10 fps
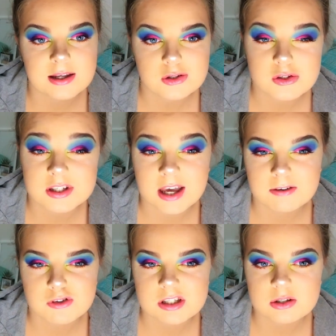and using
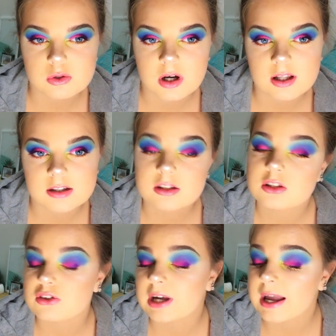every single color
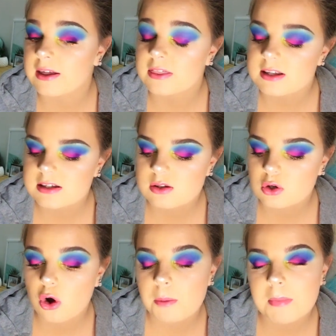to create this
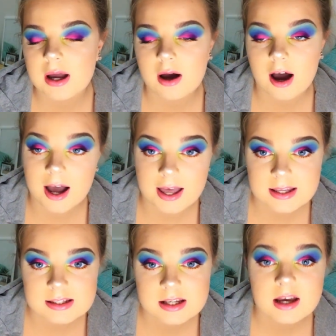look on my
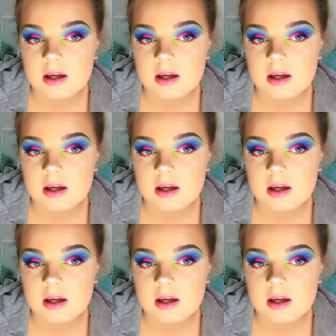eyes.